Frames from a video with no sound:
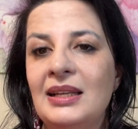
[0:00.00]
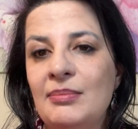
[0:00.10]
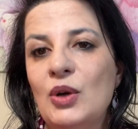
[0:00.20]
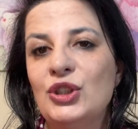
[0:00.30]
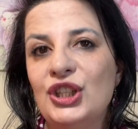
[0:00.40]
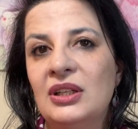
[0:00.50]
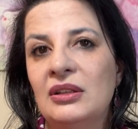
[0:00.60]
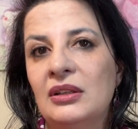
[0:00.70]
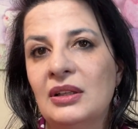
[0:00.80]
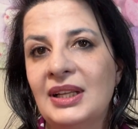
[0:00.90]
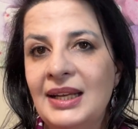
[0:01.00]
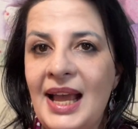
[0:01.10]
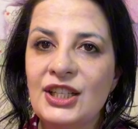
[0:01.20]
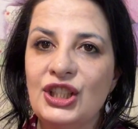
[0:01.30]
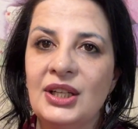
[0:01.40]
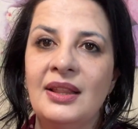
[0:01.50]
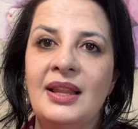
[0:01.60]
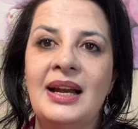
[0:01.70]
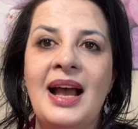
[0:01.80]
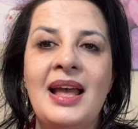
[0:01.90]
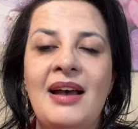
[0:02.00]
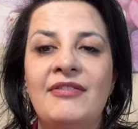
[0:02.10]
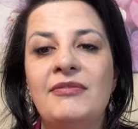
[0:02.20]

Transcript: emotional connection that I have